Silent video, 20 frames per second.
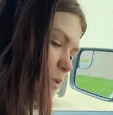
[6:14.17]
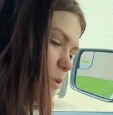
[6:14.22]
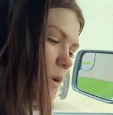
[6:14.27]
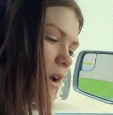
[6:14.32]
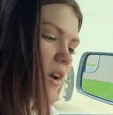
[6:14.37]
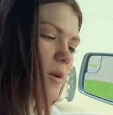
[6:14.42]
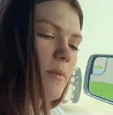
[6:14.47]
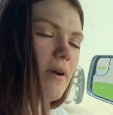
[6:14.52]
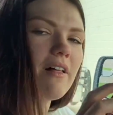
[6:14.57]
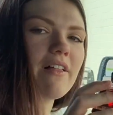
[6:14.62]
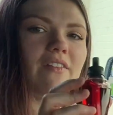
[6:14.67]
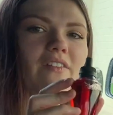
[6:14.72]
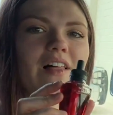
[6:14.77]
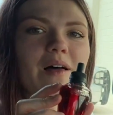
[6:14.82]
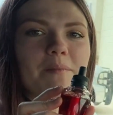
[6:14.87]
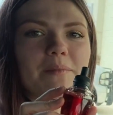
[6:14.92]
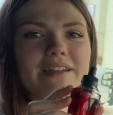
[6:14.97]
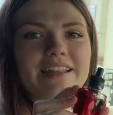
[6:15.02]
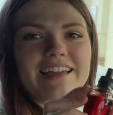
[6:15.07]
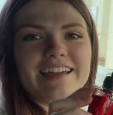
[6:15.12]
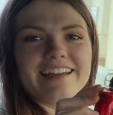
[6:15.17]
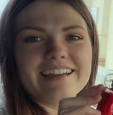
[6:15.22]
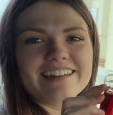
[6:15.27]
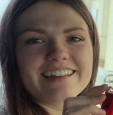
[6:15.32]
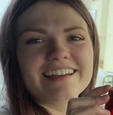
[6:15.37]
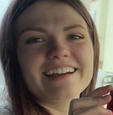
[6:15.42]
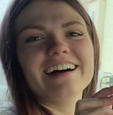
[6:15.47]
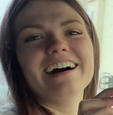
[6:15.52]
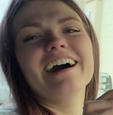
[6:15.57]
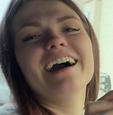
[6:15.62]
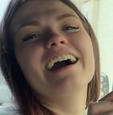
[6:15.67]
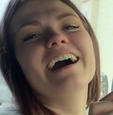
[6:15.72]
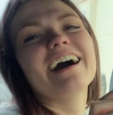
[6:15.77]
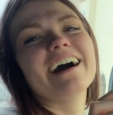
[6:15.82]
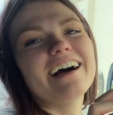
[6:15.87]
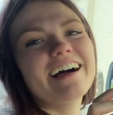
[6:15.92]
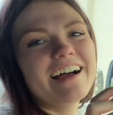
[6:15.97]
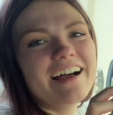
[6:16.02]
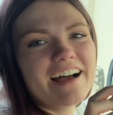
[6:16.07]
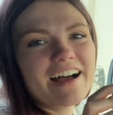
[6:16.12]
watermelon lemonade. Oh,
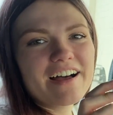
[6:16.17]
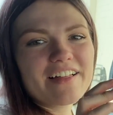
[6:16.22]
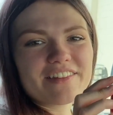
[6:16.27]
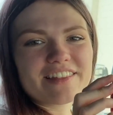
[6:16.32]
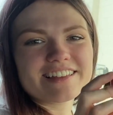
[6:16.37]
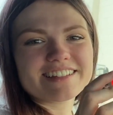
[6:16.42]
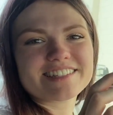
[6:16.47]
one last